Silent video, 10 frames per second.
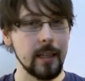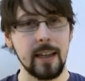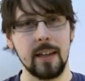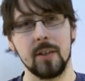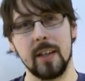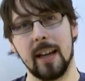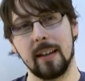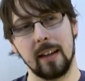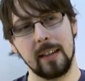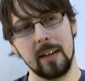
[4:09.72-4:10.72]
like I
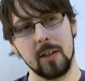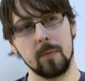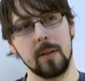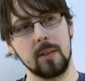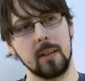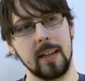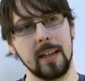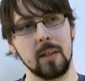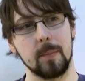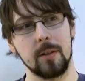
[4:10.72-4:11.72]
say, I kind of switched to
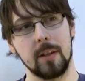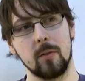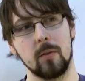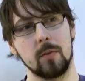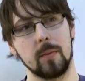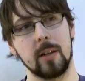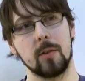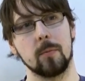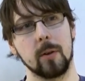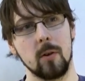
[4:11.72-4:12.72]
10s because I noticed when I
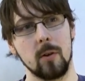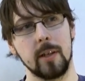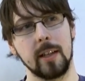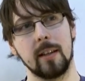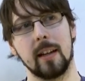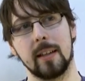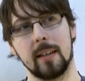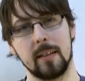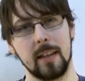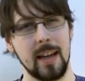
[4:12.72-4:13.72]
was recording I
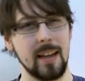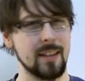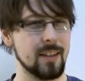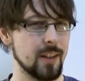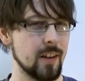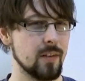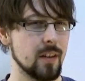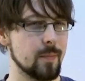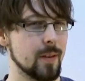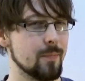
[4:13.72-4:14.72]
could get it to sound
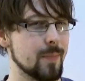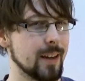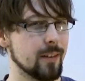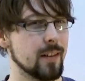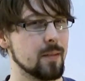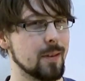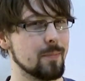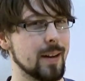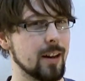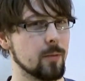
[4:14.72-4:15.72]
a bit bigger and a
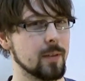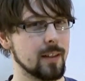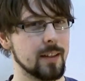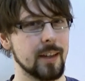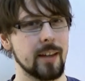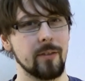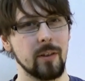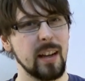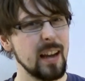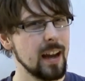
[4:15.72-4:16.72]
bit better with less
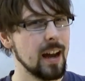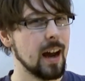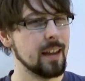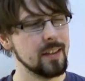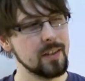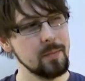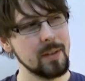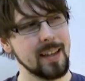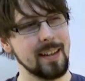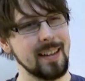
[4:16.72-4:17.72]
effort, and they seem
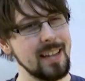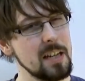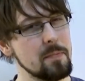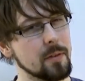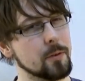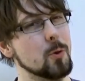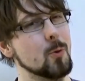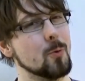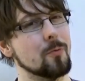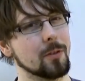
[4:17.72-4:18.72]
to kind of keep their
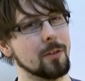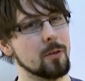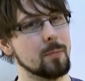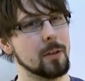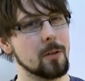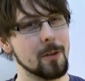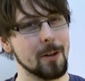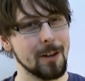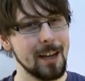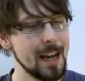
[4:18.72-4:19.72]
tone for a little bit longer.